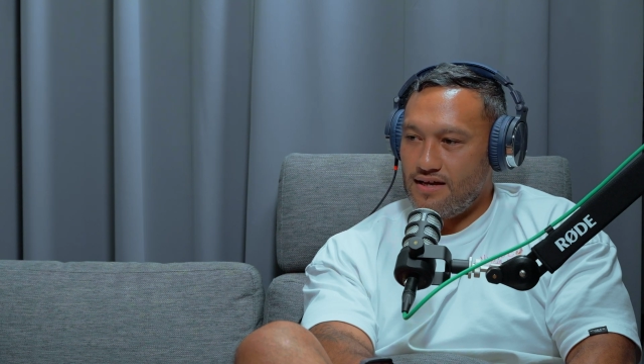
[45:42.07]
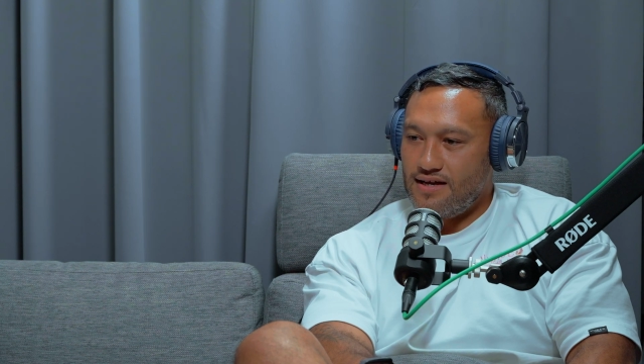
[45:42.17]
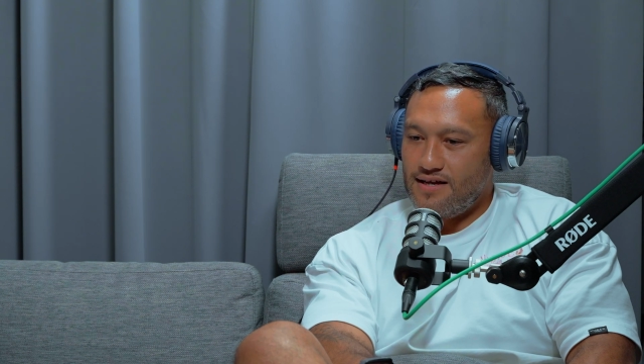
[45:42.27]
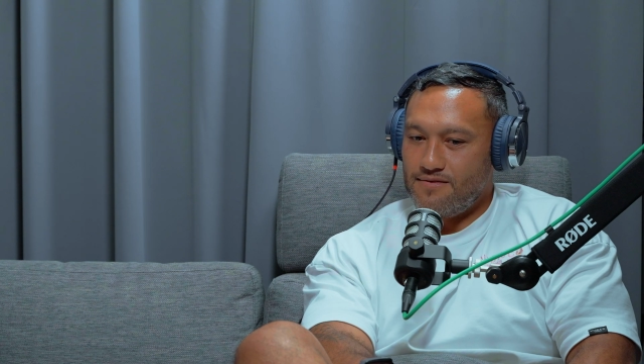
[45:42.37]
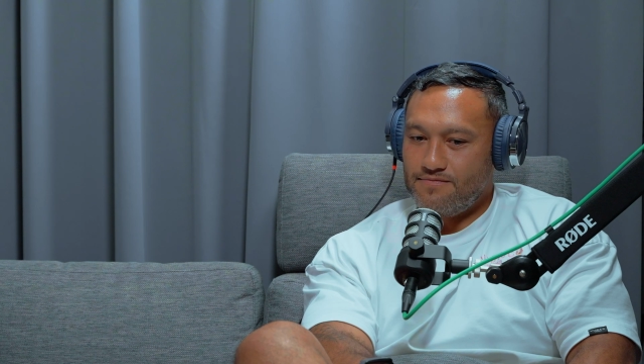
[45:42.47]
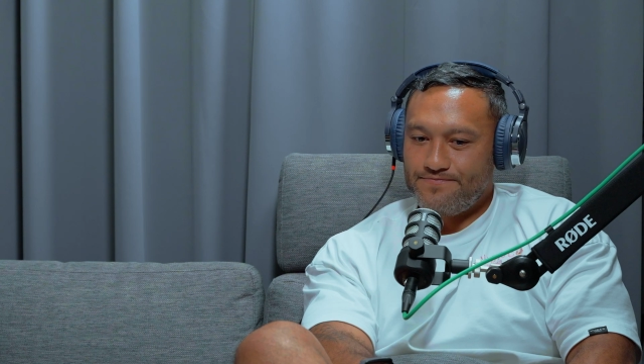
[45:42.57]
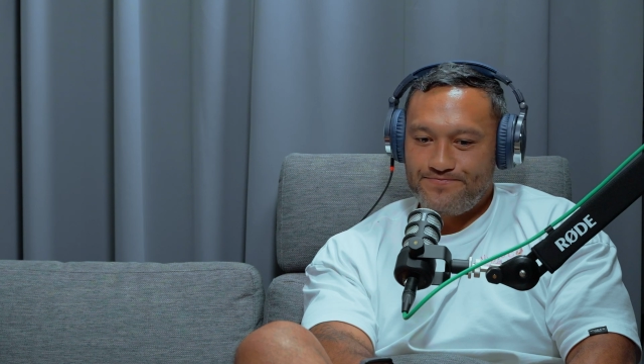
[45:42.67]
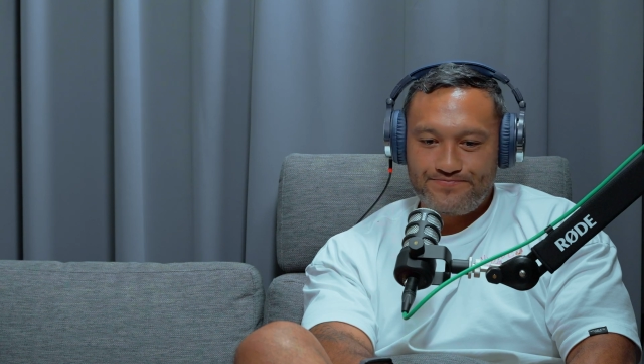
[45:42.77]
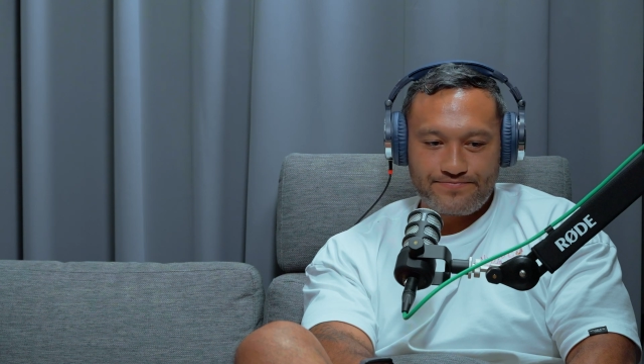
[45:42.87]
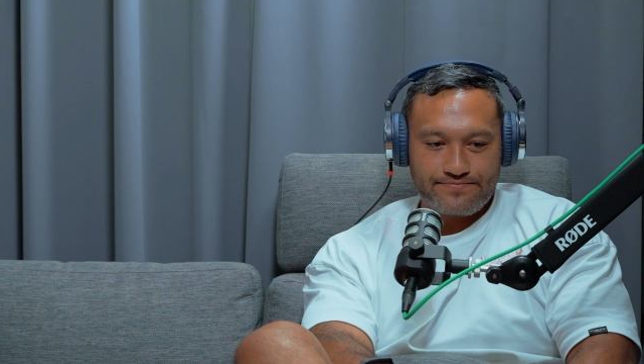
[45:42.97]

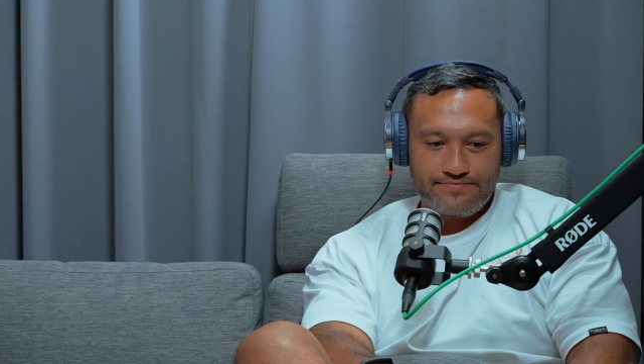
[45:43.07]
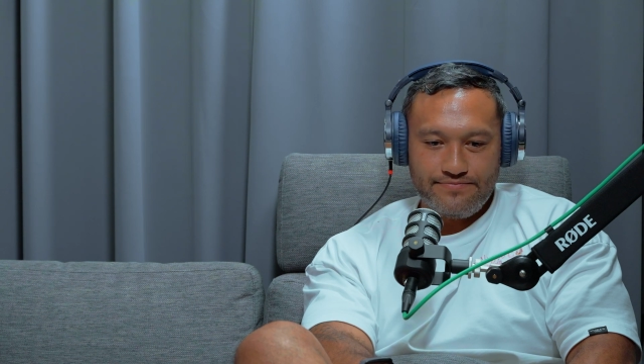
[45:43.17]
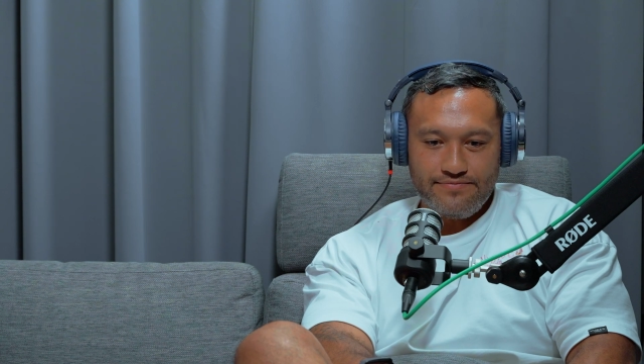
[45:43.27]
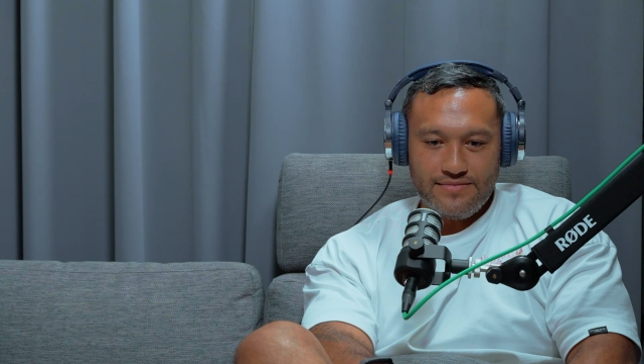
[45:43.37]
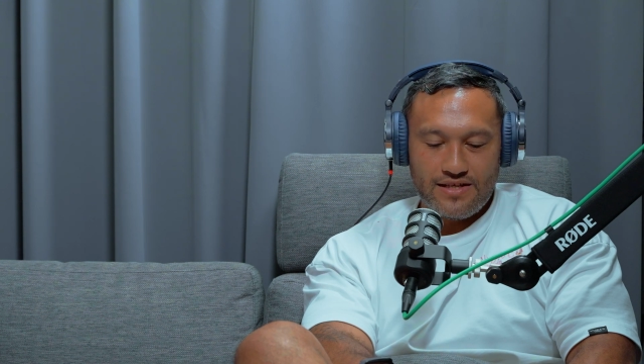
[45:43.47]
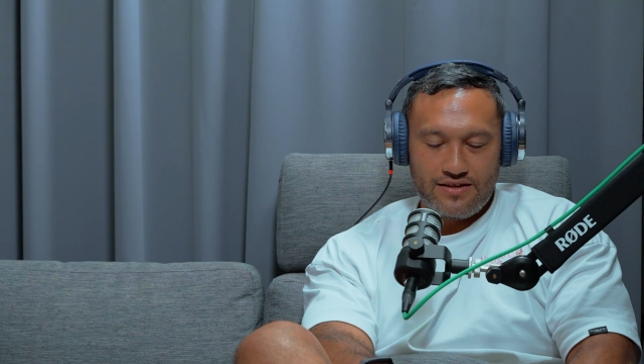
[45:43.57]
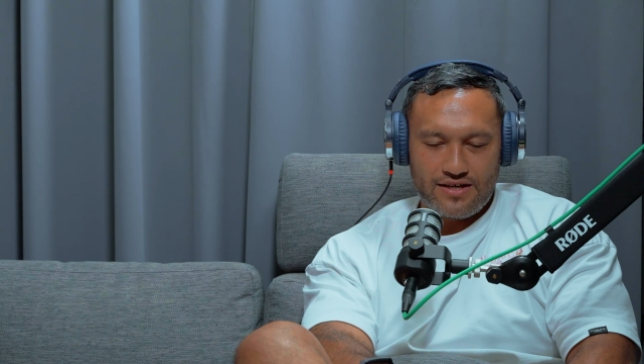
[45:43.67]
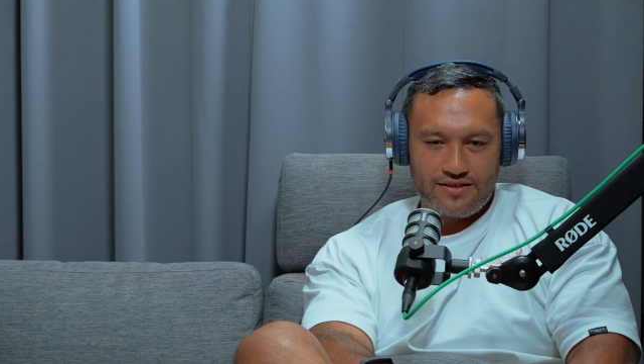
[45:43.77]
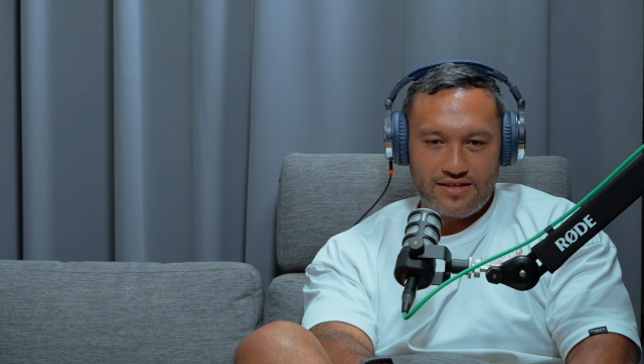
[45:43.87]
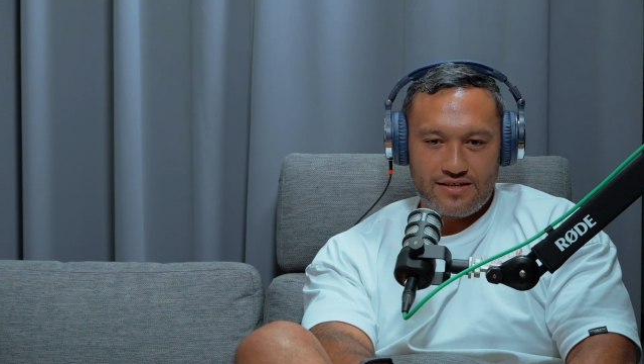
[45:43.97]

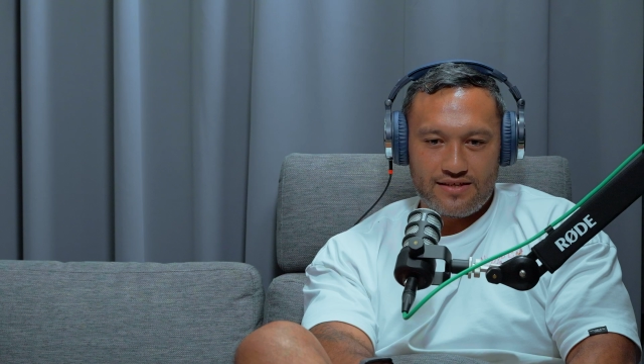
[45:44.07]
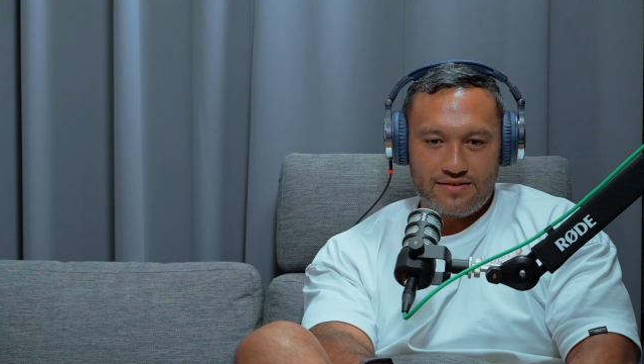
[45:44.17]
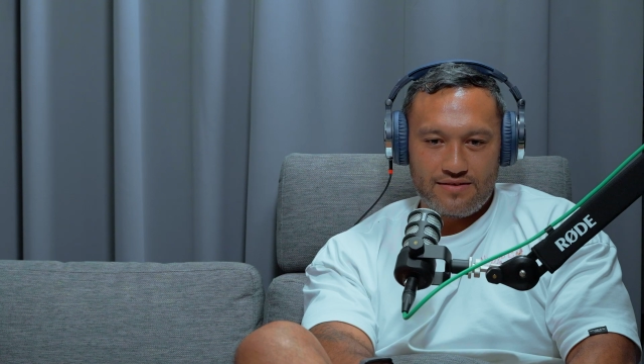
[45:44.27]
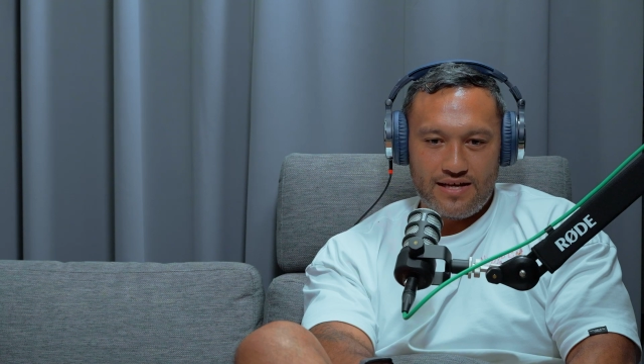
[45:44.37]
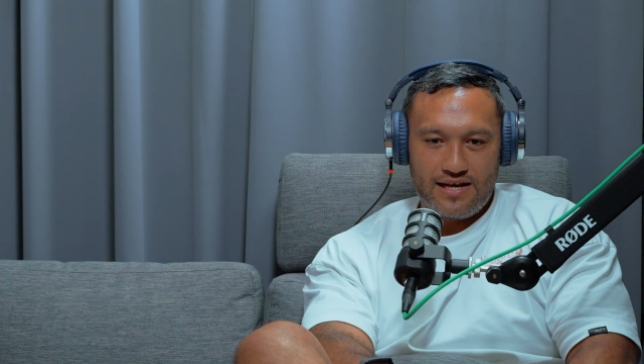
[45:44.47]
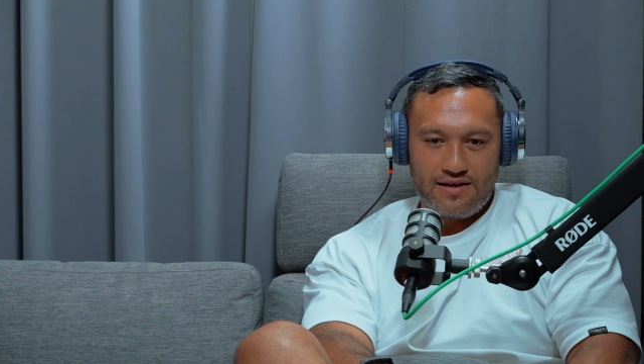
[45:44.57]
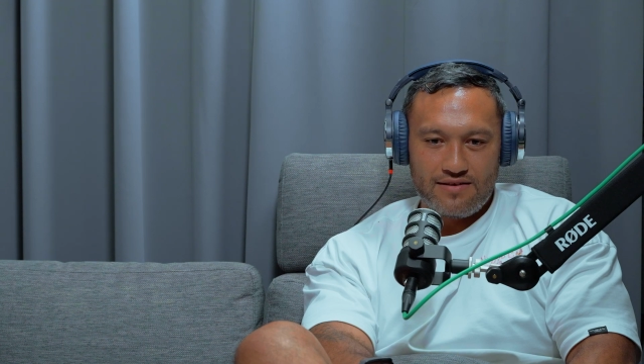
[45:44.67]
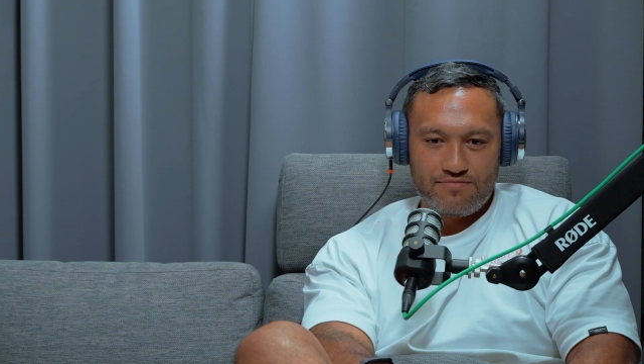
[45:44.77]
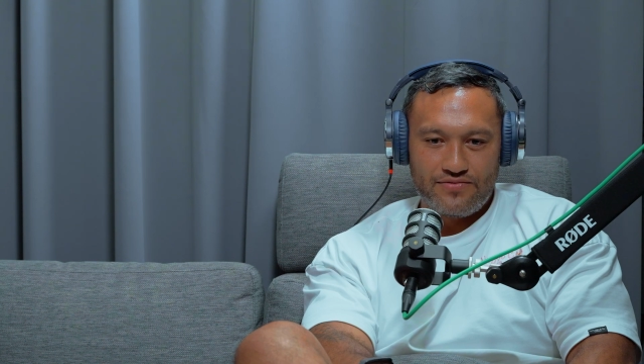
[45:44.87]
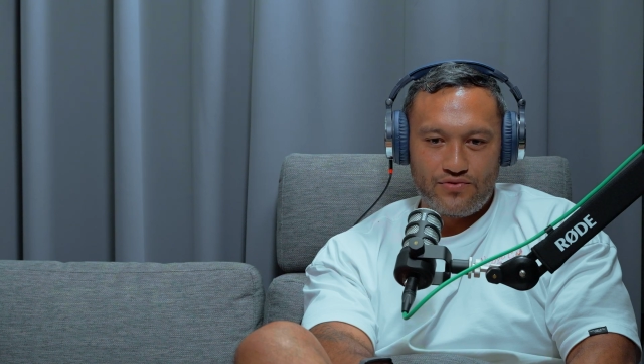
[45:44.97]
Like I think
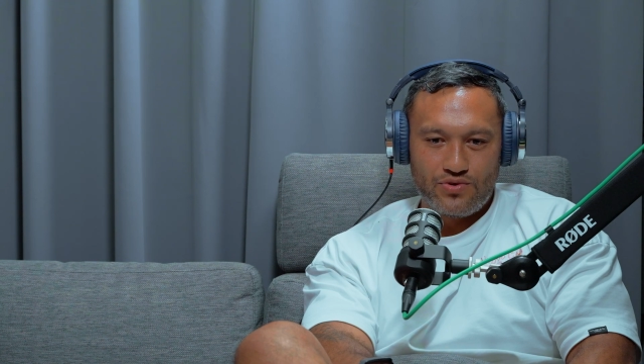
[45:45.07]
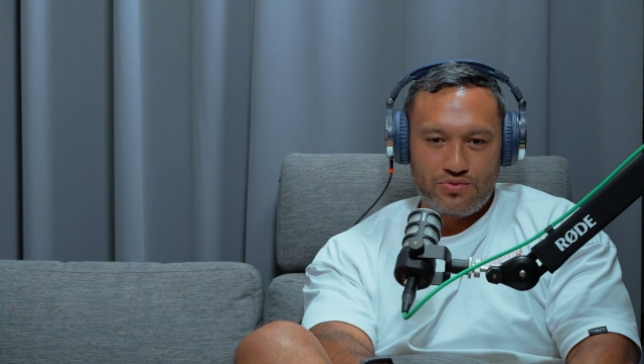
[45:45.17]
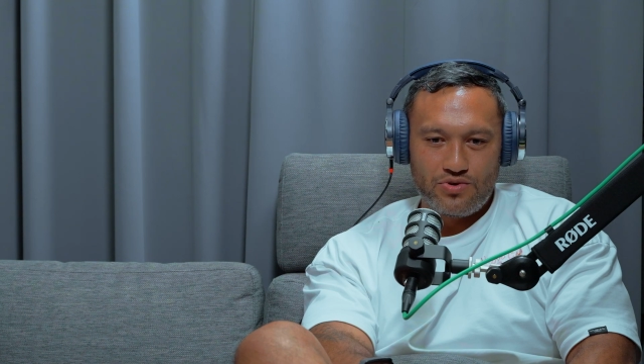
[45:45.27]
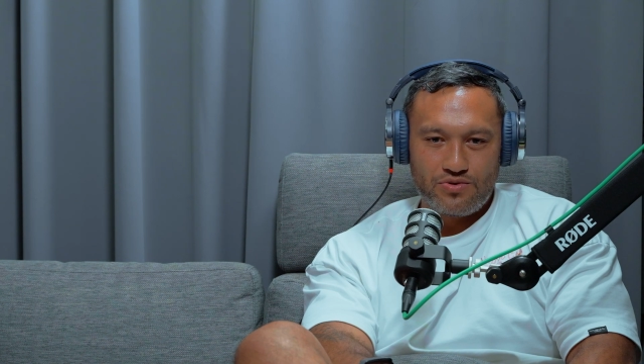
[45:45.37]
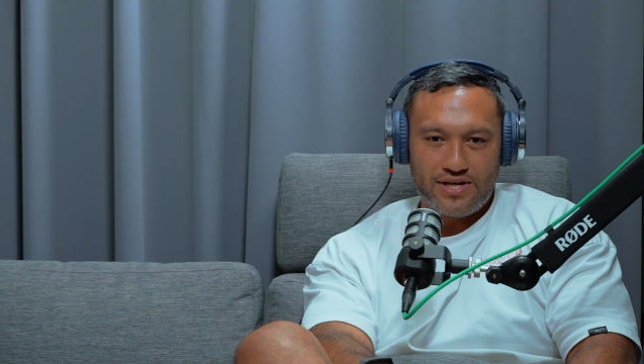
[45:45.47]
before the World